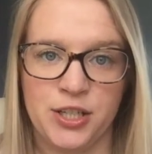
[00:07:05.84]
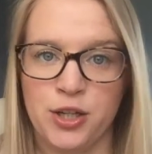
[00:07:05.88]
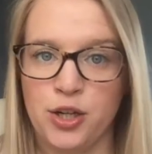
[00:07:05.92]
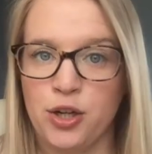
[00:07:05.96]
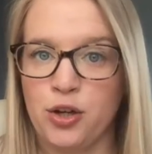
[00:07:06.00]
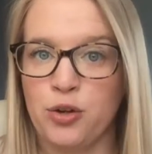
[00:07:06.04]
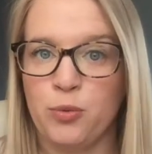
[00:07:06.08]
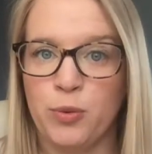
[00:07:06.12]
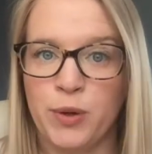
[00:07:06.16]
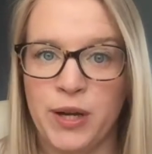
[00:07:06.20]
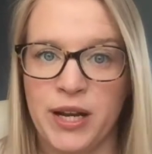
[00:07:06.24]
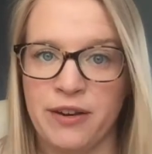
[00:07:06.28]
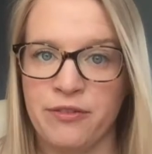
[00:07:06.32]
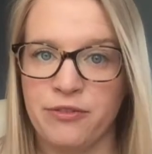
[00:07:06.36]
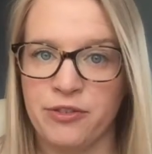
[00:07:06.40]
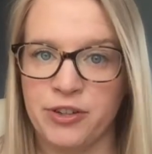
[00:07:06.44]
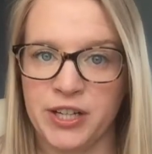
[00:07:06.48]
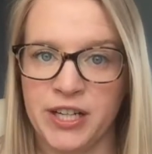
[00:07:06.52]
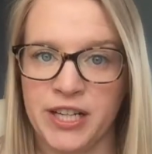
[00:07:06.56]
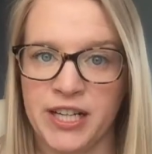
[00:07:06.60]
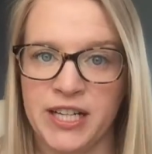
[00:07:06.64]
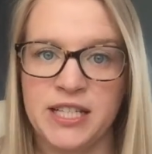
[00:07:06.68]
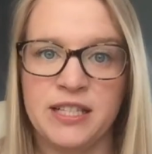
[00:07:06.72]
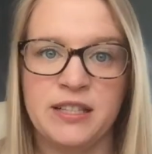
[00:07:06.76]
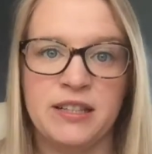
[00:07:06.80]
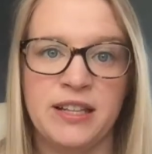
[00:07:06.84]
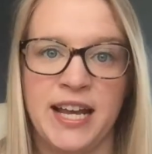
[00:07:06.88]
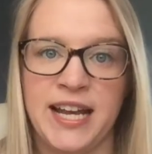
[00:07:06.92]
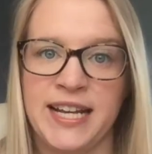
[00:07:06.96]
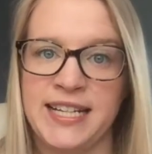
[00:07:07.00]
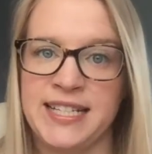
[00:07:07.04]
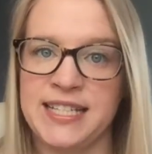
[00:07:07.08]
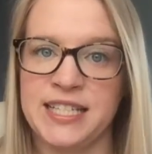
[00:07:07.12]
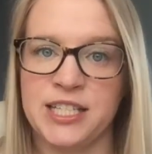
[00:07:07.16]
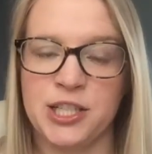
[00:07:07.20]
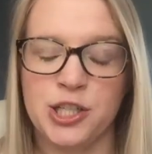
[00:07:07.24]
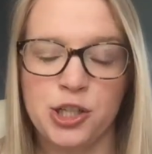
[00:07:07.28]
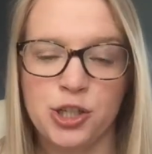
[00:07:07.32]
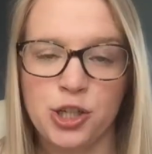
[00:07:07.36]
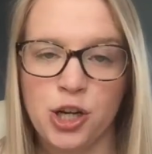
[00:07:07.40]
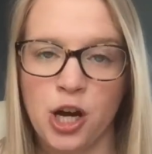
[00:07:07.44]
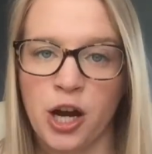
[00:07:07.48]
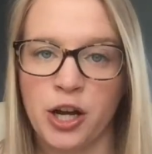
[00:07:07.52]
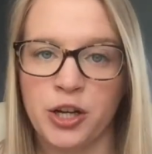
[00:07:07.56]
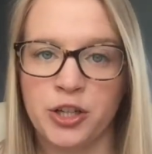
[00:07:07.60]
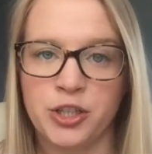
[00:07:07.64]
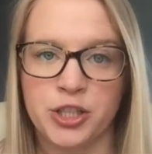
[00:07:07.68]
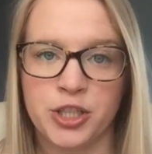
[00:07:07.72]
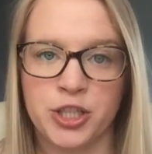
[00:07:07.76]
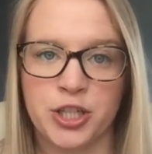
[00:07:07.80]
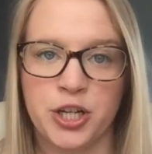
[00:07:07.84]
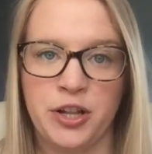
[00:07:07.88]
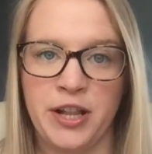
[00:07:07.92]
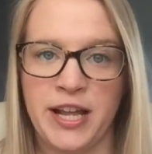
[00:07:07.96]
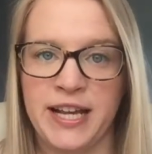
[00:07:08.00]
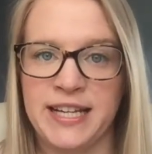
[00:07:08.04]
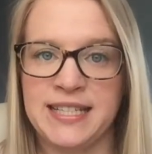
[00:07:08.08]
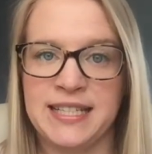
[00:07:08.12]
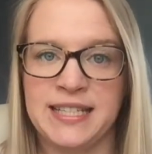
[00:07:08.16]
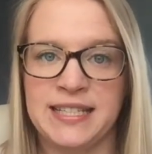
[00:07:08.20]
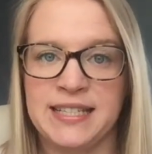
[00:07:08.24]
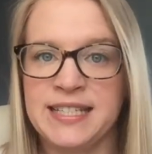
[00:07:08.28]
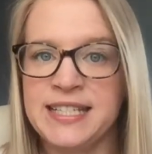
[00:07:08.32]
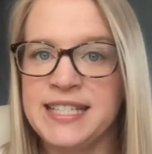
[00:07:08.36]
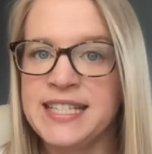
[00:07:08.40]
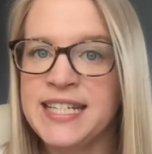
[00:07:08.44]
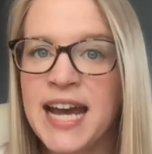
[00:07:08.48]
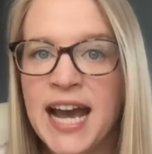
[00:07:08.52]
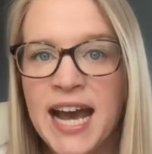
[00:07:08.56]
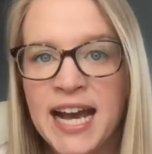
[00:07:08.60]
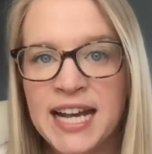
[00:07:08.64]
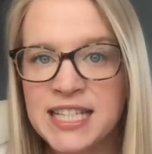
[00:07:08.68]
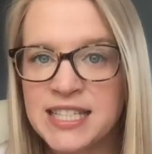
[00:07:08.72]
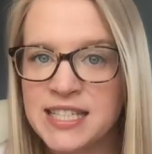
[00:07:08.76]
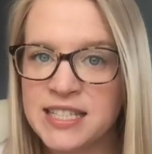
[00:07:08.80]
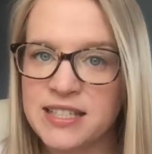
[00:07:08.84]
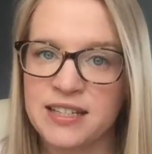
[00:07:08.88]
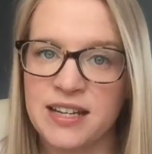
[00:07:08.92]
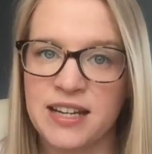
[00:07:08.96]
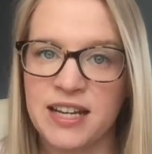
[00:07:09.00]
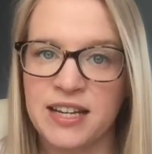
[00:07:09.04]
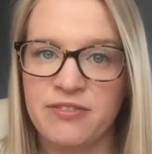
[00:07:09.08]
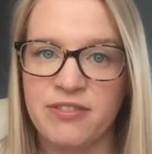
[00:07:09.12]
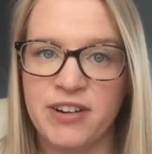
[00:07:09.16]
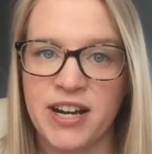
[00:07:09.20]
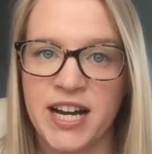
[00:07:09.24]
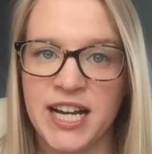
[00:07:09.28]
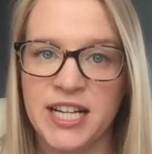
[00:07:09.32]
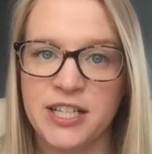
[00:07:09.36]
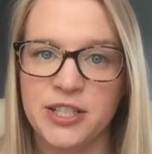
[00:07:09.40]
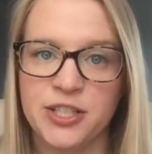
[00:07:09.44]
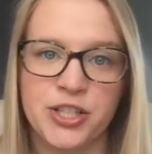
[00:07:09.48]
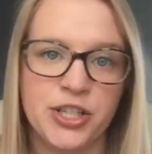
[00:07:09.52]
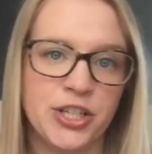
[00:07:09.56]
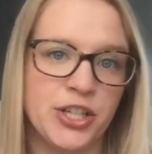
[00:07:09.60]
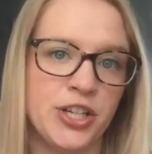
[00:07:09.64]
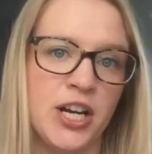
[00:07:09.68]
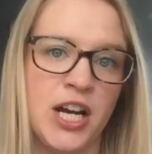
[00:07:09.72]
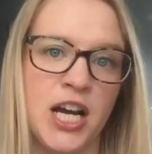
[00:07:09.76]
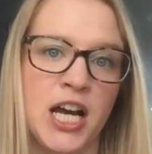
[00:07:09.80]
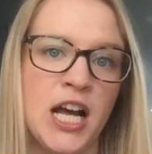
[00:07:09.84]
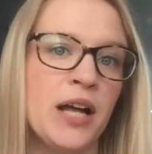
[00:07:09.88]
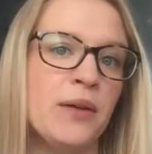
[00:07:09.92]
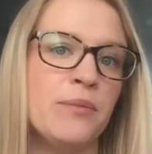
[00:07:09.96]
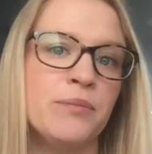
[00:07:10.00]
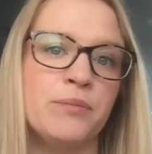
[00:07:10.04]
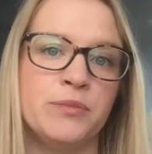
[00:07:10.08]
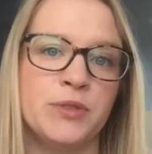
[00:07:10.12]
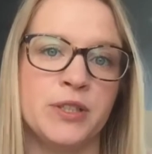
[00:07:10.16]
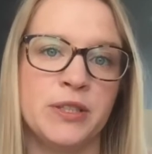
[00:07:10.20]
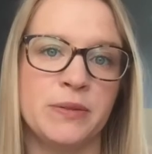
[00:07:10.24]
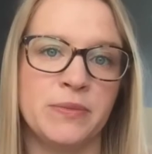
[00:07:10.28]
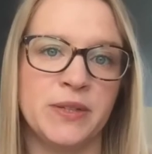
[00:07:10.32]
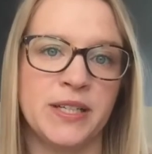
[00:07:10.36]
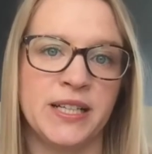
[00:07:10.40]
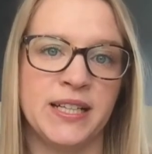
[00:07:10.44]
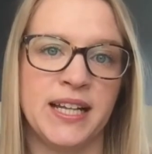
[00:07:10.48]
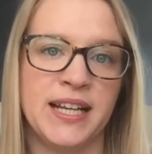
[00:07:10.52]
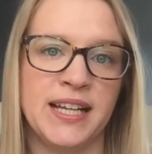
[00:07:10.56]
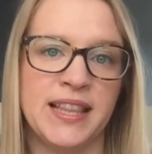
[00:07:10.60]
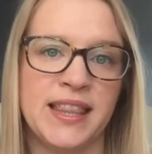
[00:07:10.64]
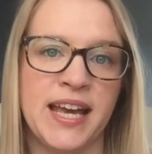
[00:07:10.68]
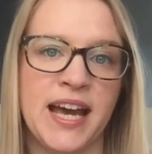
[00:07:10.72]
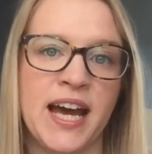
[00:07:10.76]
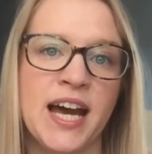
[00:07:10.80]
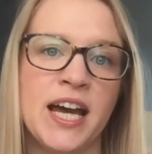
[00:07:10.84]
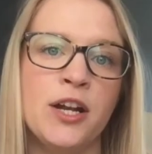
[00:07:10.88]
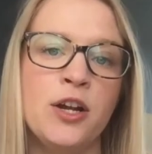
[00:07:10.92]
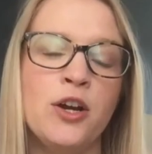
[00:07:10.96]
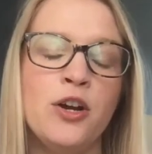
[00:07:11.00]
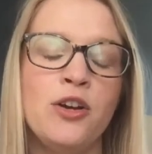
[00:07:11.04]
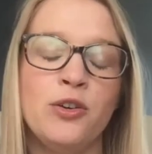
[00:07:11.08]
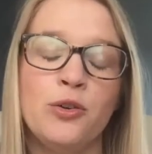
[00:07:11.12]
whatever it is, licensed doctor, licensed tax advisor, something like that.